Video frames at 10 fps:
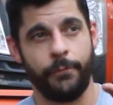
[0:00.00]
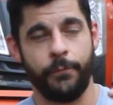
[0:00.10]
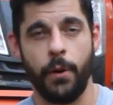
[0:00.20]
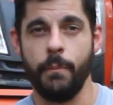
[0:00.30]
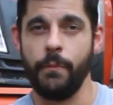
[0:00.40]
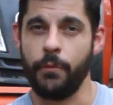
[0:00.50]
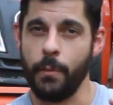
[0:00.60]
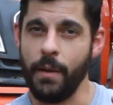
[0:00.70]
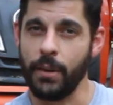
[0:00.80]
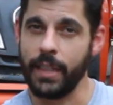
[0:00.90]

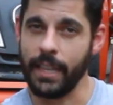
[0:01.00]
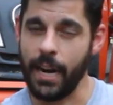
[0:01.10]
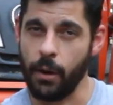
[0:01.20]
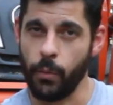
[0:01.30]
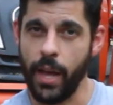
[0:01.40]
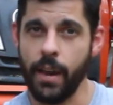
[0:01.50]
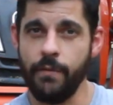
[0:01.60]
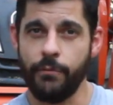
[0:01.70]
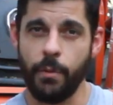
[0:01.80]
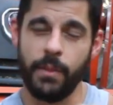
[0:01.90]
from everything that I'd
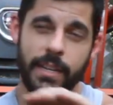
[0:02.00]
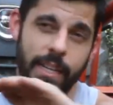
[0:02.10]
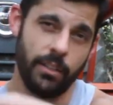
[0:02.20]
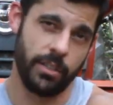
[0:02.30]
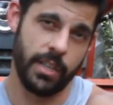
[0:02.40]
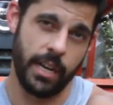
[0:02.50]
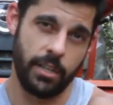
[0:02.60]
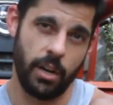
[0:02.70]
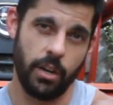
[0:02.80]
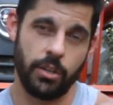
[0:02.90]
read, from the dealers that I
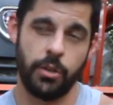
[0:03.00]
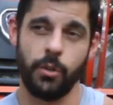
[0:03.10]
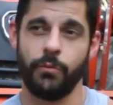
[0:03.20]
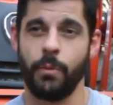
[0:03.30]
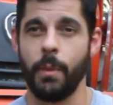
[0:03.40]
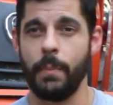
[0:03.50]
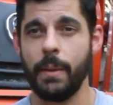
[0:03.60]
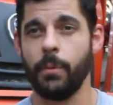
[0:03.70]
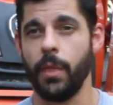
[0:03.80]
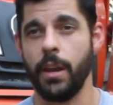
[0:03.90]
talked to, from the
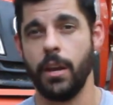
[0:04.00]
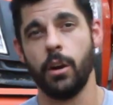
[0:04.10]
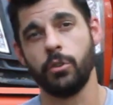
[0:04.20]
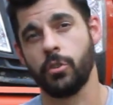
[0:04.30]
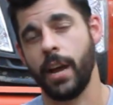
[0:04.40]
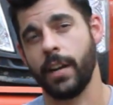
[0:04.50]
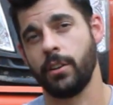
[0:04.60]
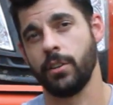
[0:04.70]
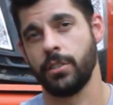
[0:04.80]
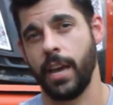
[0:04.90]
people that know
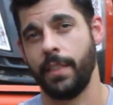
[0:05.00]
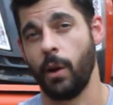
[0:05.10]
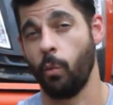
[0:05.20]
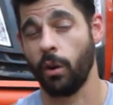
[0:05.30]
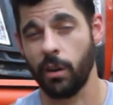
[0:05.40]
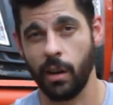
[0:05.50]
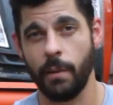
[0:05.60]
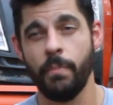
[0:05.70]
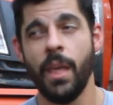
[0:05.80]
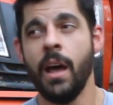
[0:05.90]
tractors and that work on them,